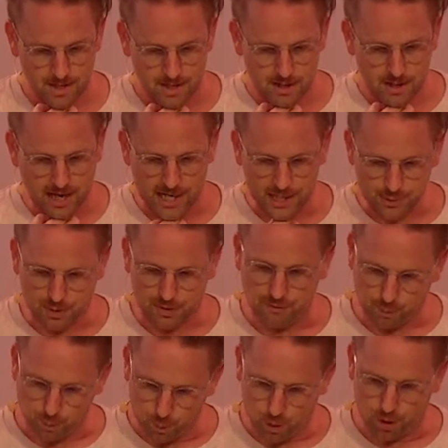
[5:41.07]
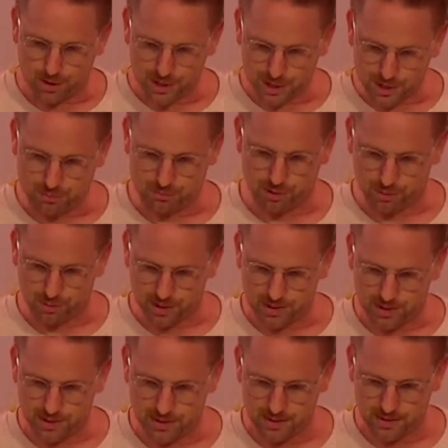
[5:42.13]
as we've walked through it,
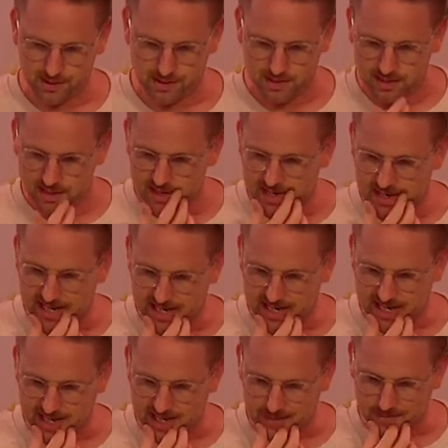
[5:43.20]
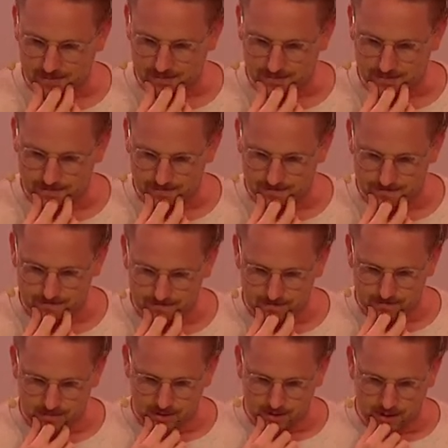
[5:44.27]

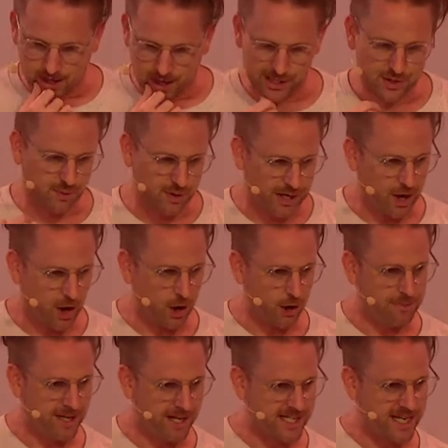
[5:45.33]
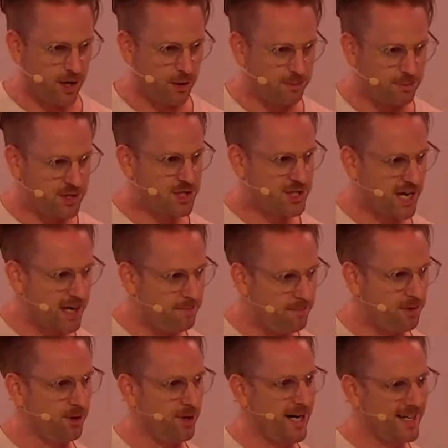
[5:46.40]
I just really hope that it's helped shape
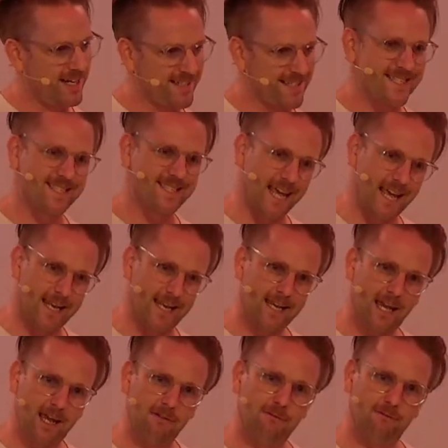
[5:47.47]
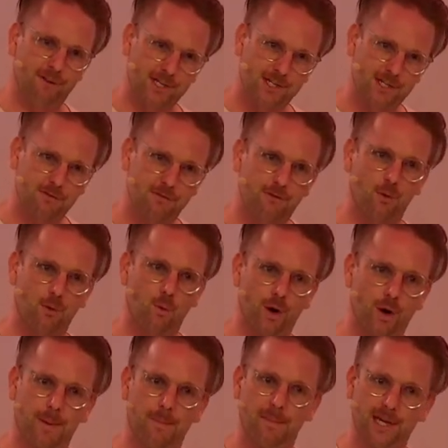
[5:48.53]
your understanding and vision for what
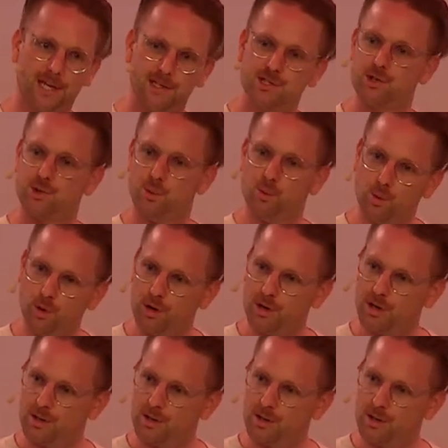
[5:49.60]
it means to walk